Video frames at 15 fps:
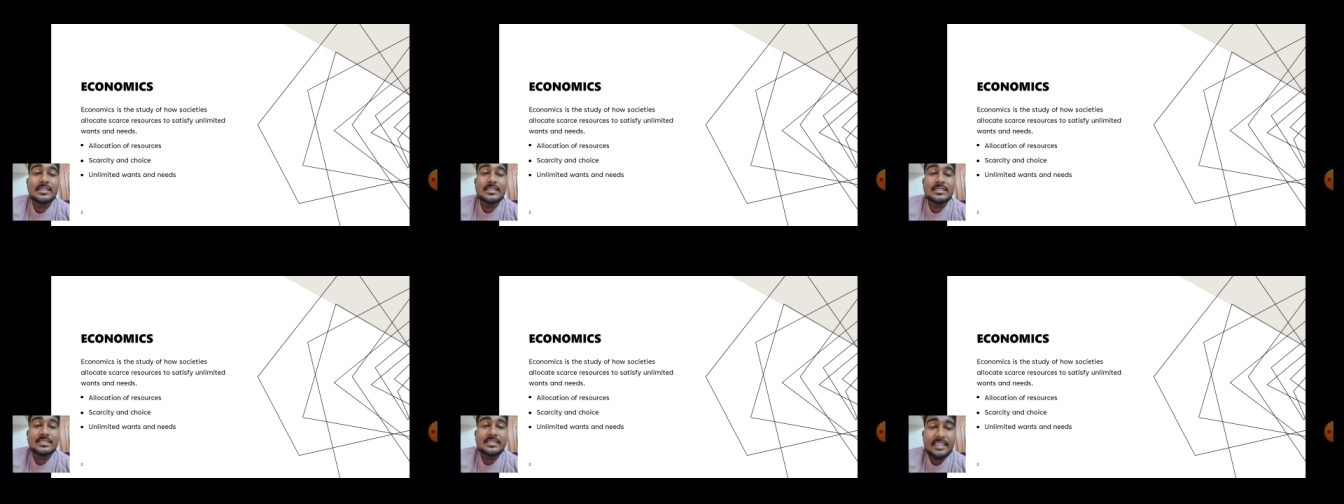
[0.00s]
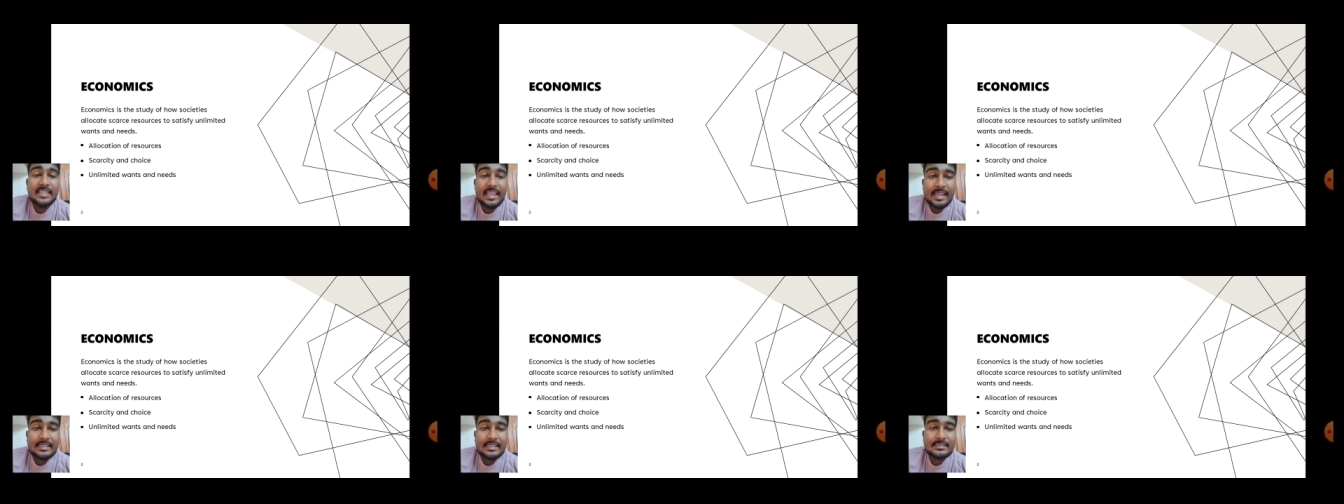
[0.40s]

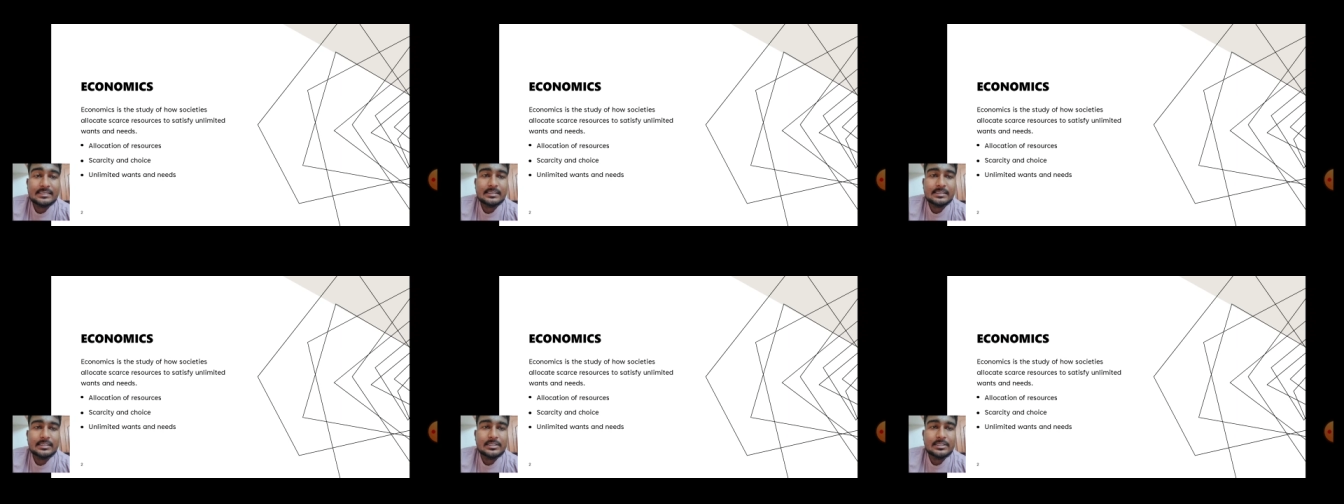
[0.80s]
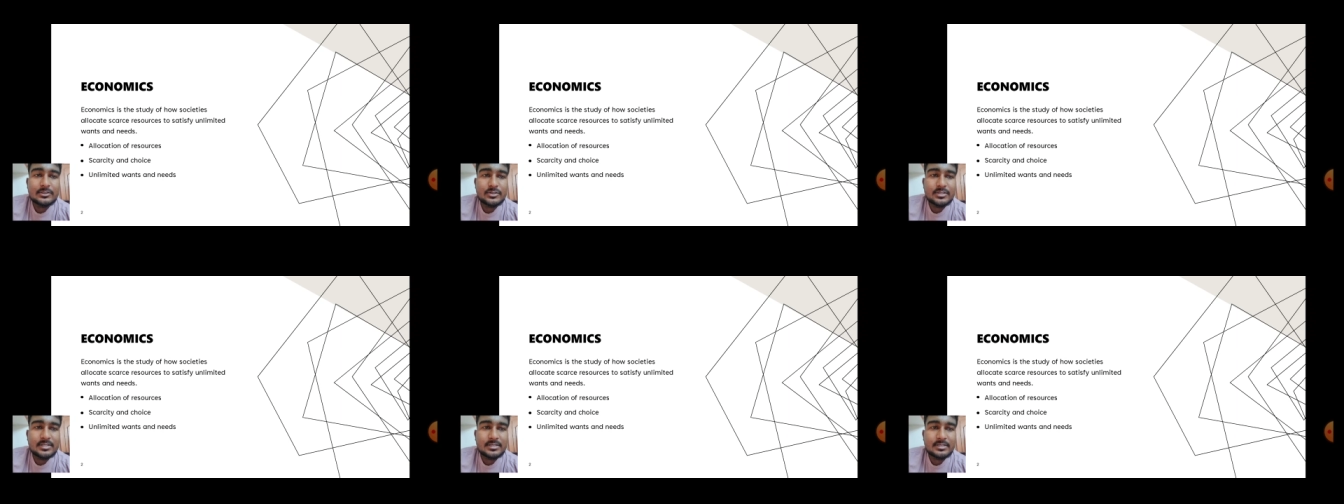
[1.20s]
scarce
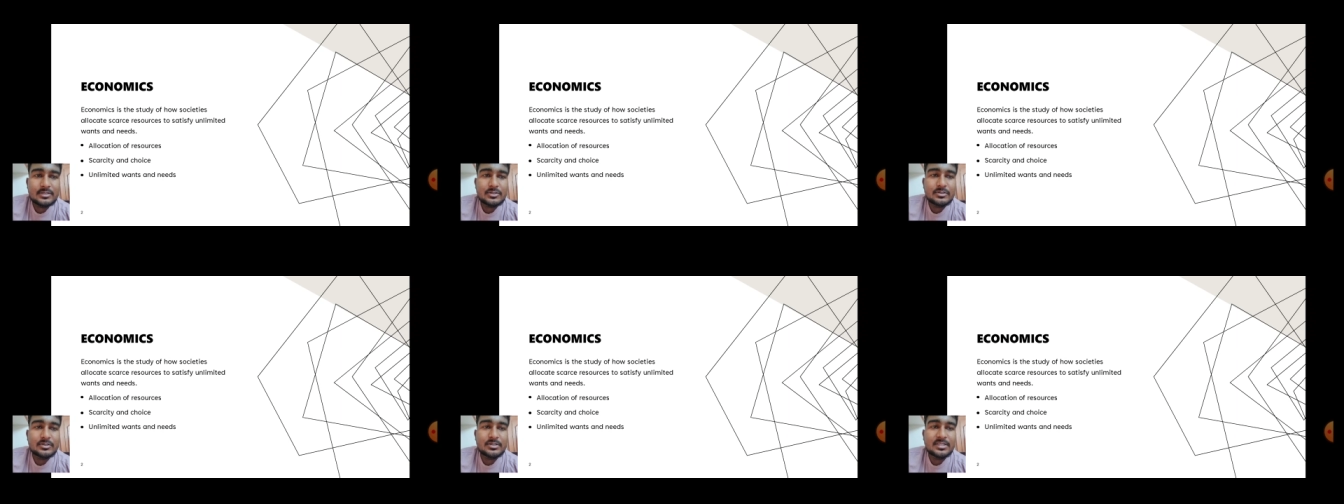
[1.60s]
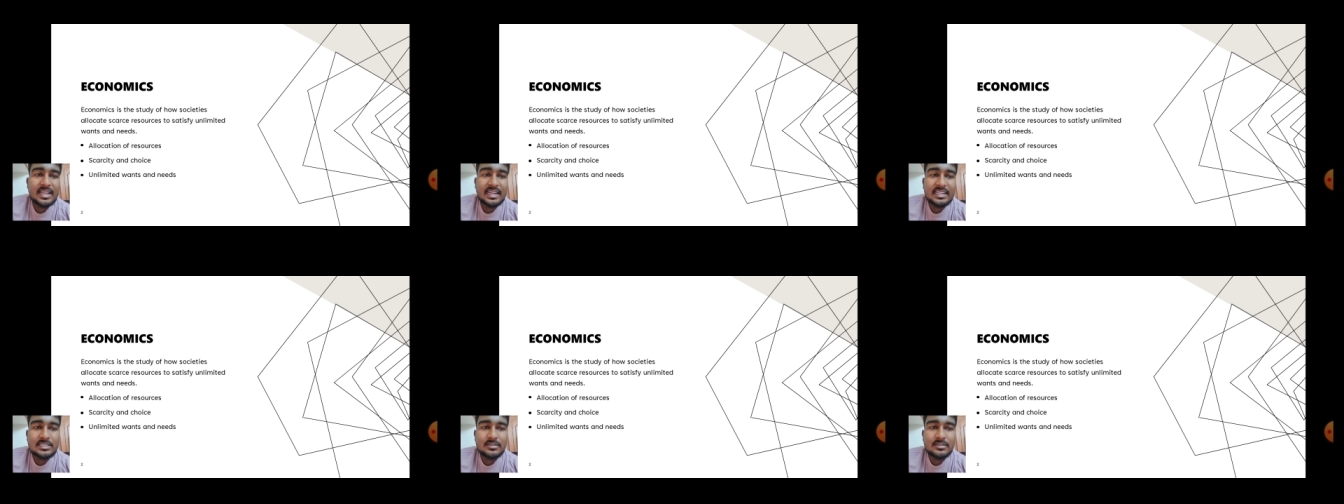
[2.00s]
resources to
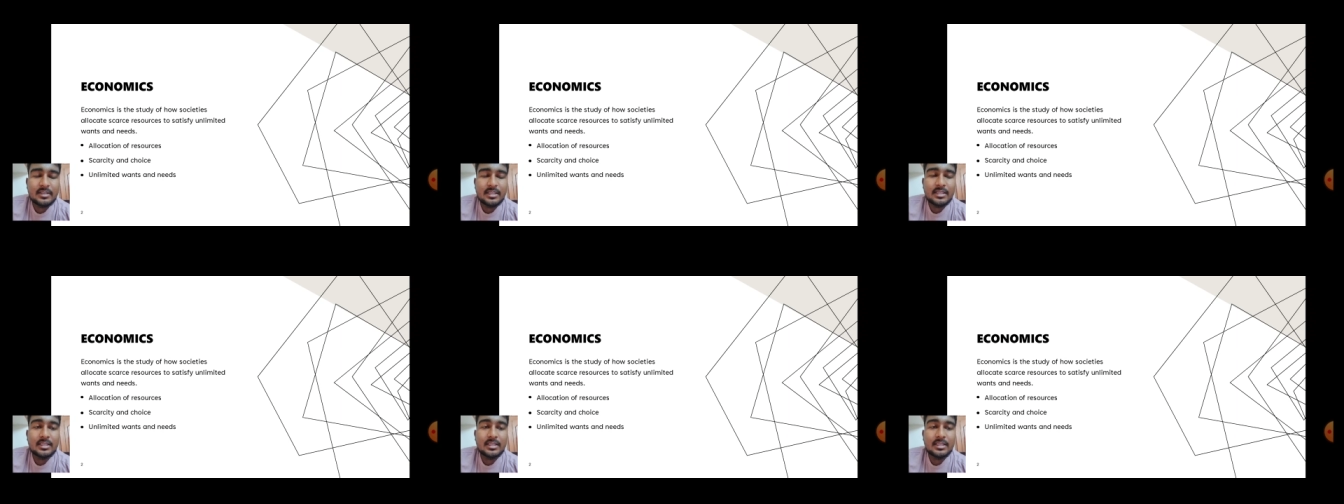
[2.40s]
satisfy